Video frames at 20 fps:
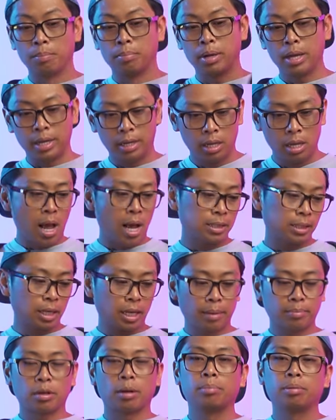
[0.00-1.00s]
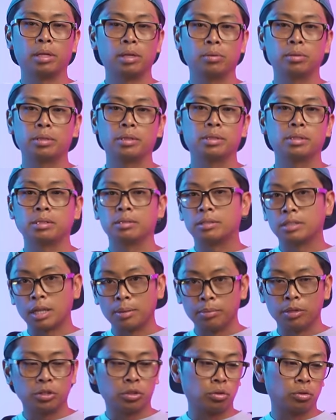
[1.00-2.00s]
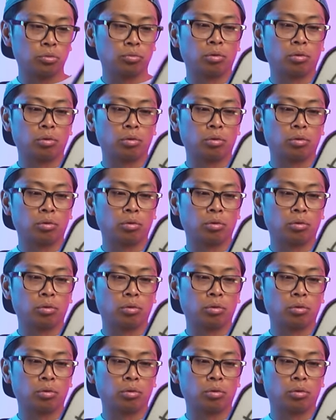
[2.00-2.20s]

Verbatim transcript: But as I kept on playing with this, same issues